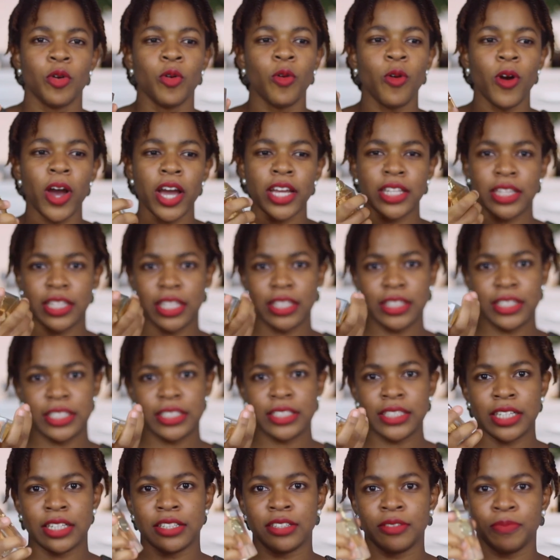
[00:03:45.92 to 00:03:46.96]
Quite a
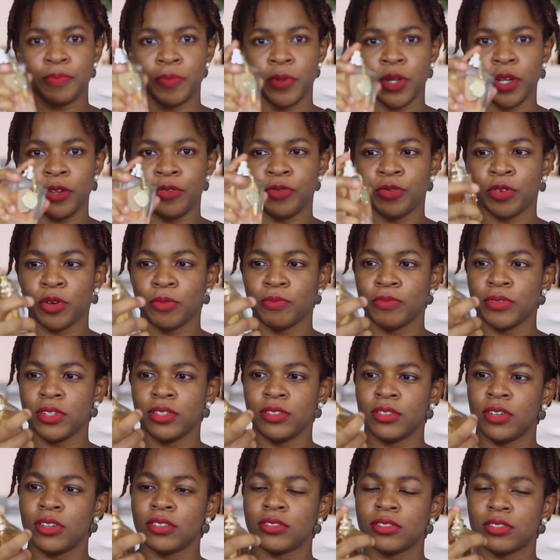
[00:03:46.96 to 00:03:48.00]
decent spray from the
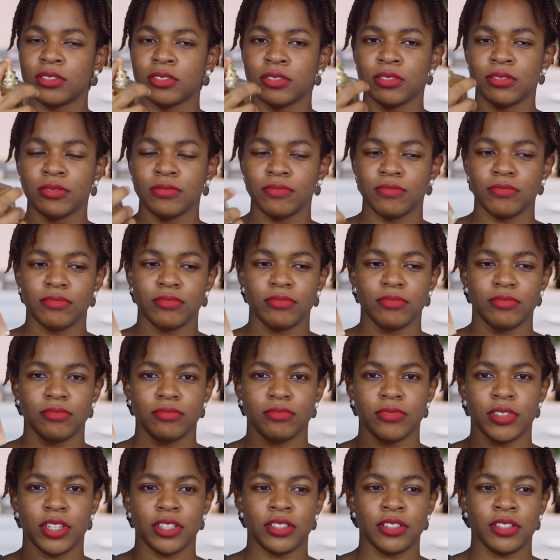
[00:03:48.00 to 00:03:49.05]
nozzle.
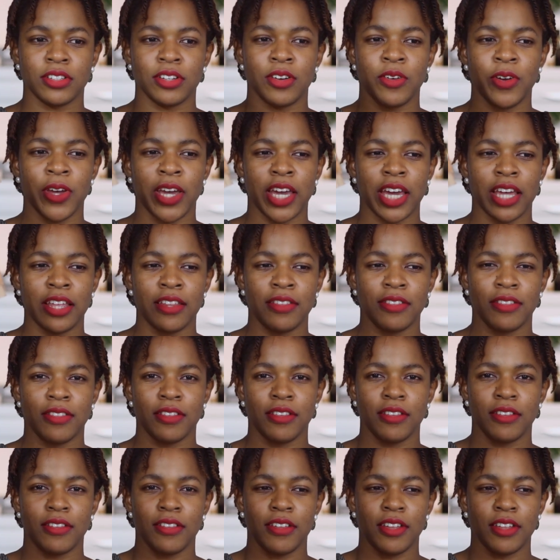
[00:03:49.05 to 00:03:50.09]
Let's go again,
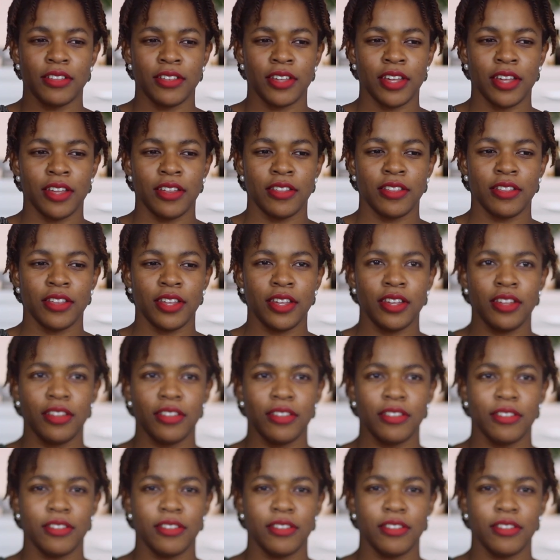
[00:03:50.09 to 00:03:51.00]
as you can see.